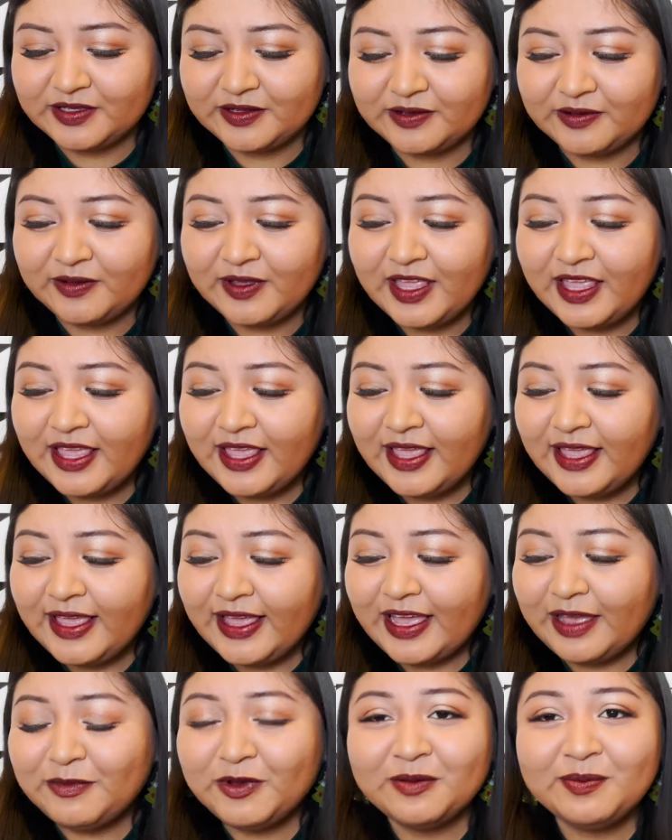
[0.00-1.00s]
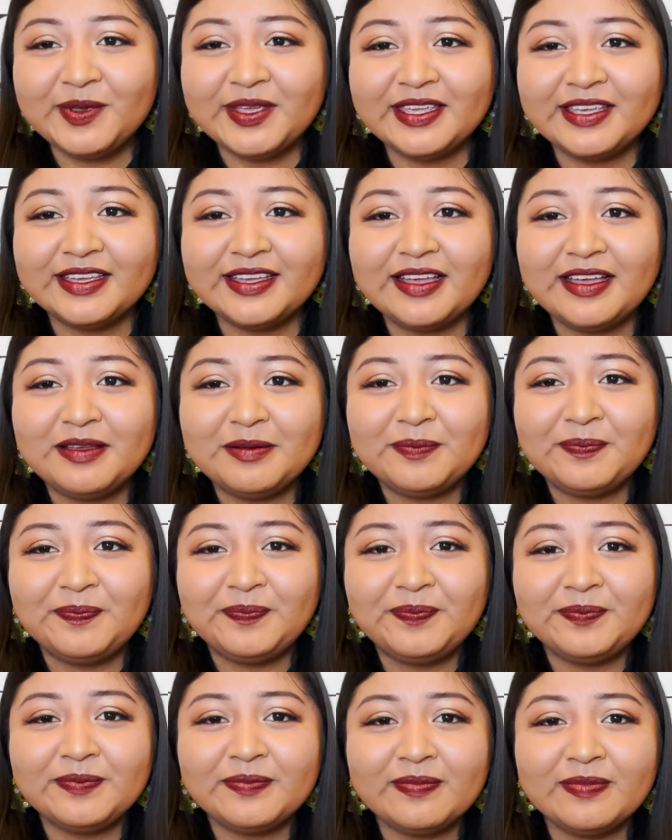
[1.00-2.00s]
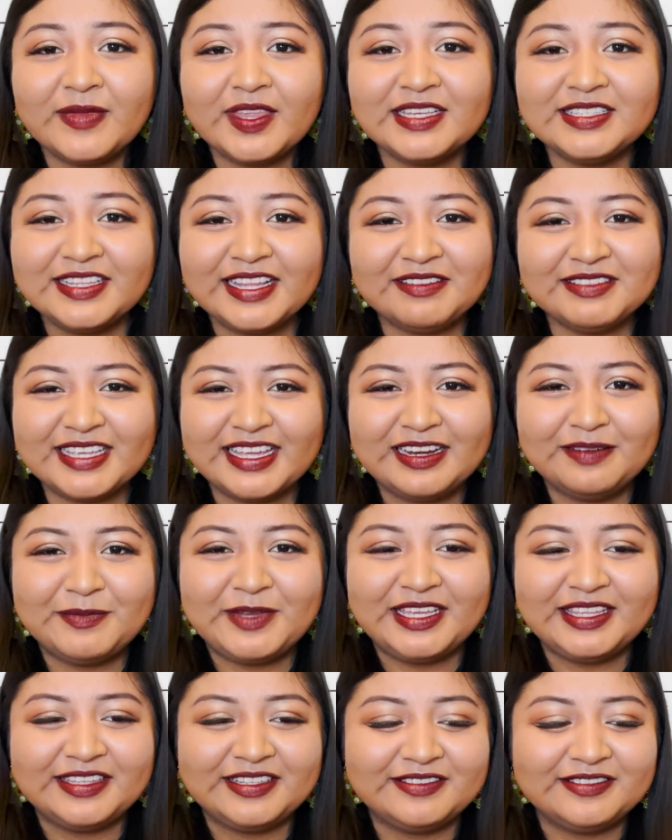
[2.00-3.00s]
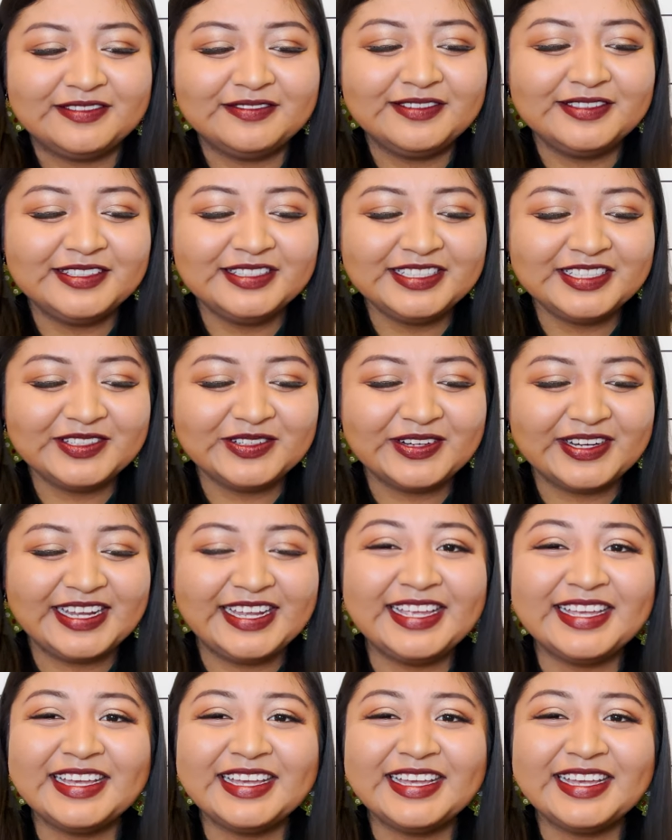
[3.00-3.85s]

So I'm hoping, um, so that was kind of my little story.